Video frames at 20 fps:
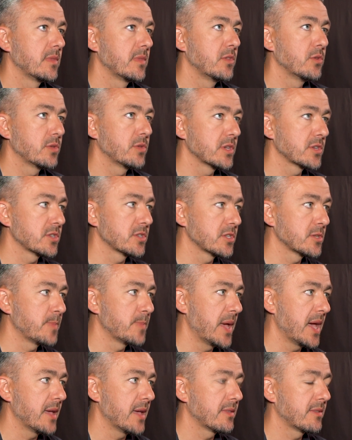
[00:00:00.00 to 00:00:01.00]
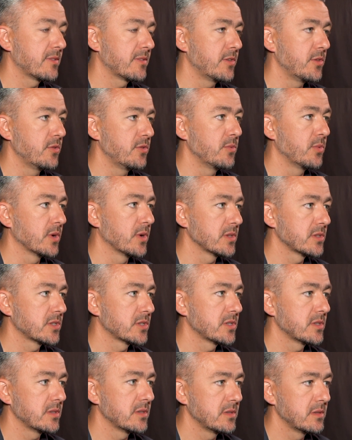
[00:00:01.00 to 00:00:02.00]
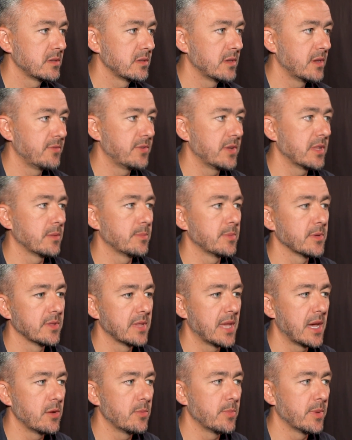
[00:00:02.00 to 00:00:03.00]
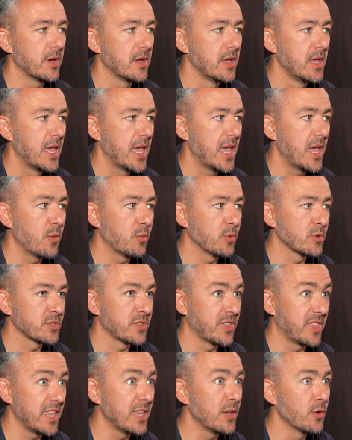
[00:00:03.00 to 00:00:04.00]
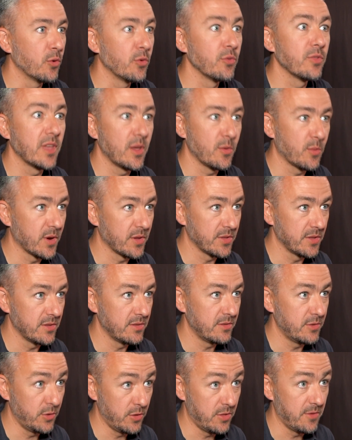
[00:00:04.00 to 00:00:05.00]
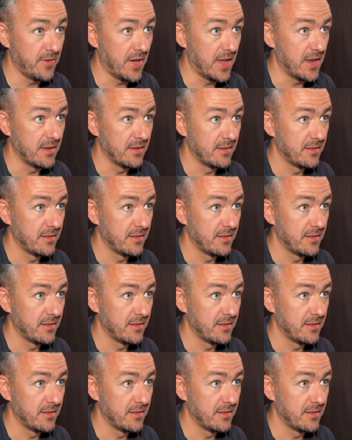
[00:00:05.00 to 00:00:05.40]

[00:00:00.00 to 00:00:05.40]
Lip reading: no disrespect to what's available now, but it was the only World Youth event.